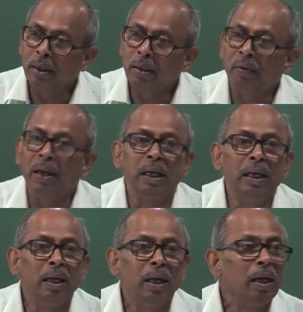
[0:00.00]

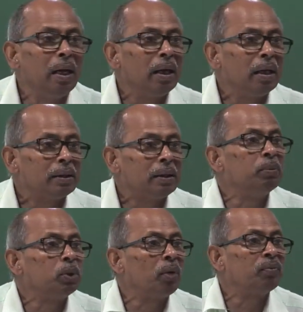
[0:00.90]
defining
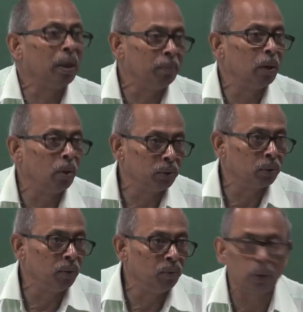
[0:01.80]
some sort of thermal
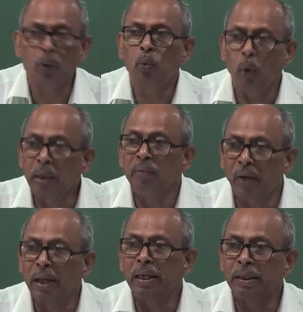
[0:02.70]
comfort or
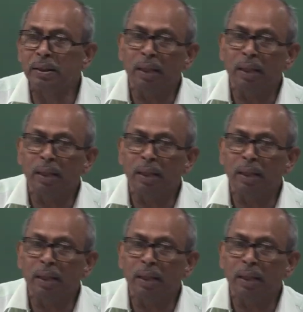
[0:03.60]
quantifying